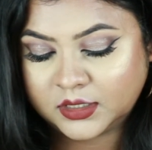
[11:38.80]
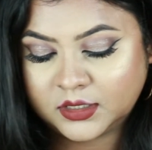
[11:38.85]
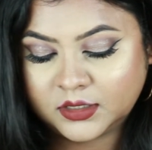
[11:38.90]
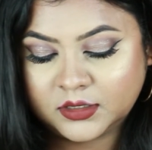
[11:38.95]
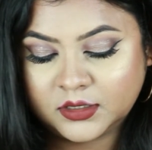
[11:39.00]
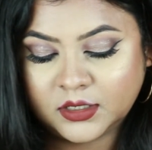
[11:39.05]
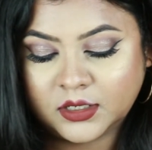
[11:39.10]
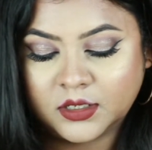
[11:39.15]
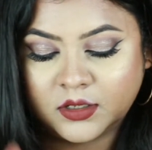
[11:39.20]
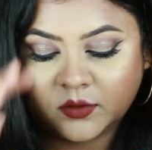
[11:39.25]

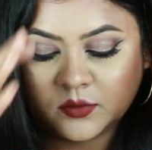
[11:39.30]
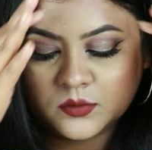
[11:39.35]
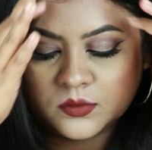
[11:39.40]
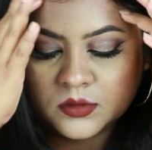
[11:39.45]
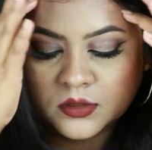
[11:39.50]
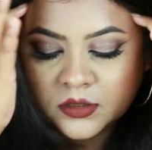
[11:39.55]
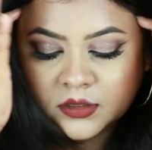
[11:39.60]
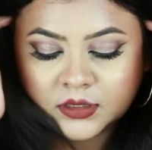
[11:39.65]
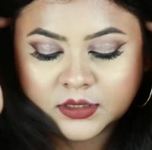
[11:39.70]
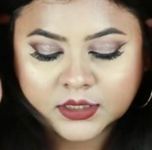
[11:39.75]
Now,
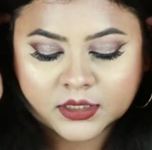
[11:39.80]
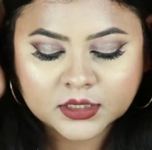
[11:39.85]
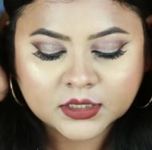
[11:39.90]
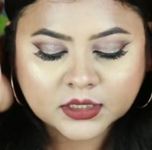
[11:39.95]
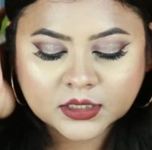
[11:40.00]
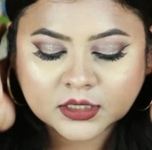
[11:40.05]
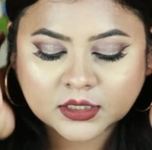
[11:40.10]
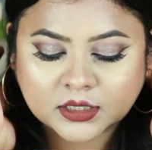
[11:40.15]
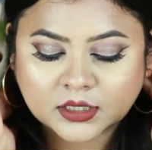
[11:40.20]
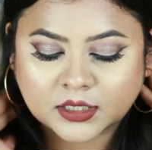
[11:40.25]

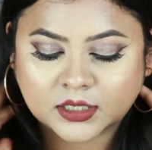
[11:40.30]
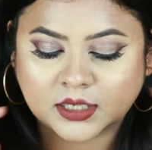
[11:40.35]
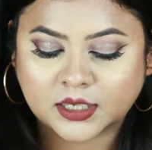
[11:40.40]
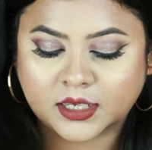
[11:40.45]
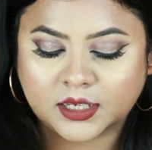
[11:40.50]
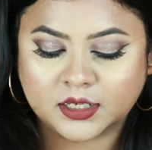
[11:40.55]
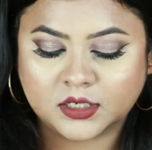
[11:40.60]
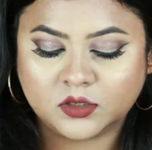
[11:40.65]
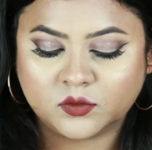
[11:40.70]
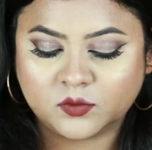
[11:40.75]

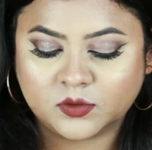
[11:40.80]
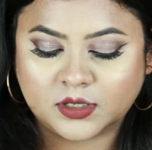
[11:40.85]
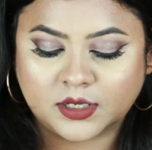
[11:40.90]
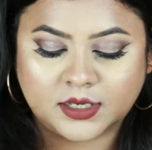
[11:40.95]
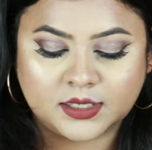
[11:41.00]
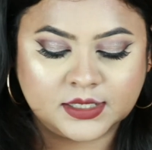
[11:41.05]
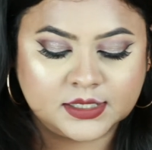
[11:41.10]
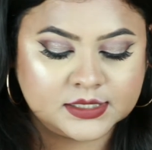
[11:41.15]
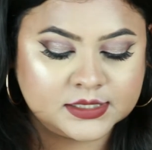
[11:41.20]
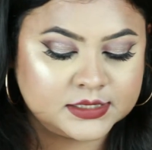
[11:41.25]
can you
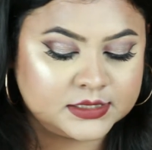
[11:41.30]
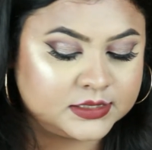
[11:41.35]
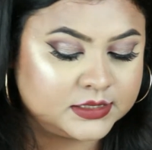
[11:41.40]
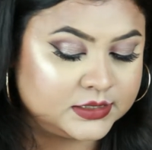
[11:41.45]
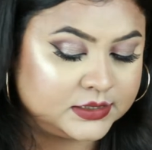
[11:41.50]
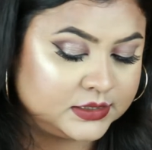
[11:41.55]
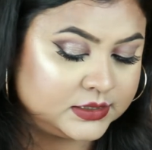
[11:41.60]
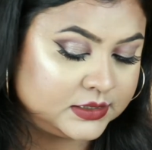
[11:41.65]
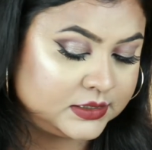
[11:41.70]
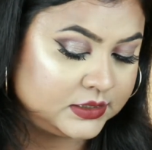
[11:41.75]
guys
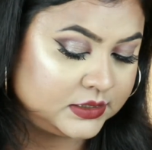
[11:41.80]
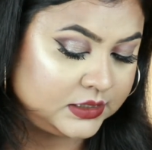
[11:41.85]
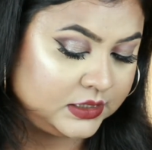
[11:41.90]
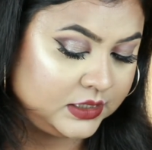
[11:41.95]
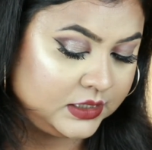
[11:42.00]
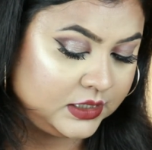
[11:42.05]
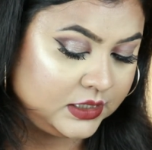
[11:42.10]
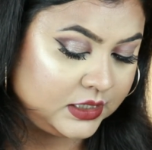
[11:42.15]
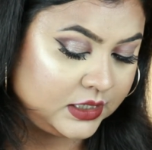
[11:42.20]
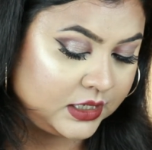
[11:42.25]

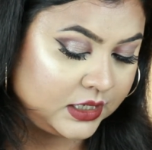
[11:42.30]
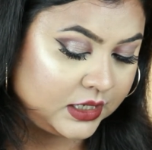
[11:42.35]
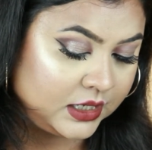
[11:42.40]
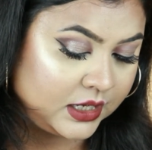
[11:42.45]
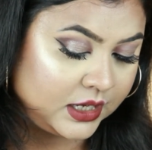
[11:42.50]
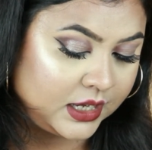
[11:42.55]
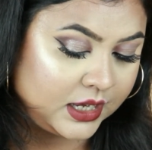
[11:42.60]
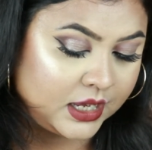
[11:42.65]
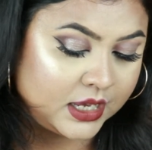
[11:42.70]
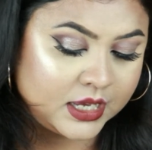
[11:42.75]
see
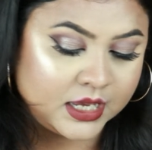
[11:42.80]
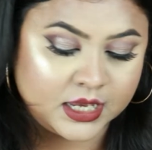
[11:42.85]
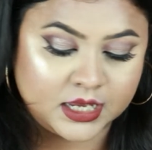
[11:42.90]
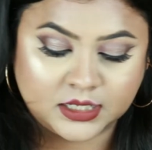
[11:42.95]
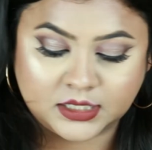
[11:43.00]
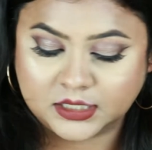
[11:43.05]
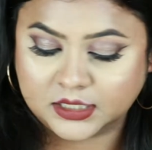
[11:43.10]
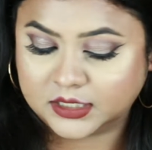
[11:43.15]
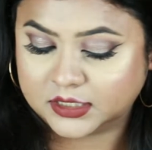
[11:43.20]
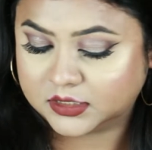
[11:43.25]

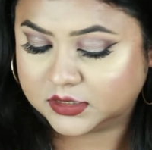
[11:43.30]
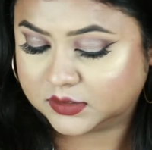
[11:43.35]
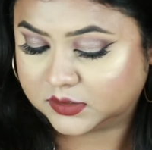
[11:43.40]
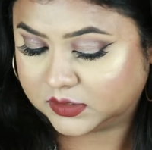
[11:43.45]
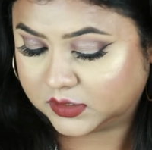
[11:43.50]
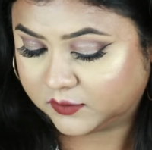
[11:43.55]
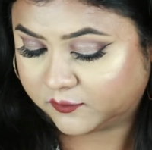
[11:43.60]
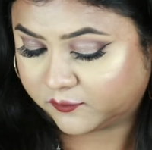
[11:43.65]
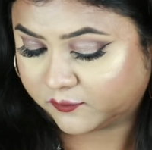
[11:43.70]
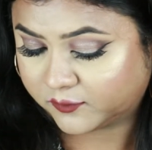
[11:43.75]
any
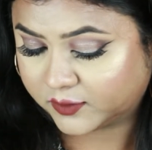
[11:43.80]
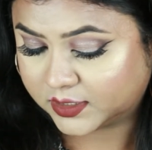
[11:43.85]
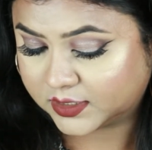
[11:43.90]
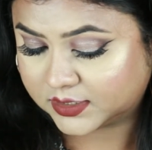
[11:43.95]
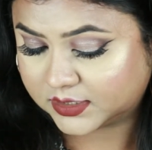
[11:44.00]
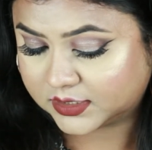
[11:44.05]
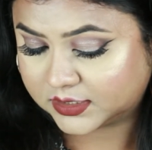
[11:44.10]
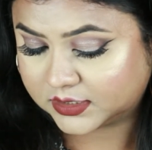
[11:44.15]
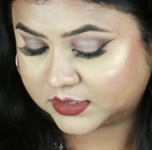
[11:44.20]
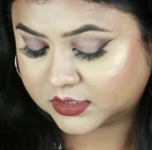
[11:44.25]

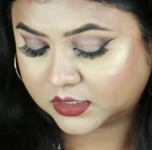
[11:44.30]
difference?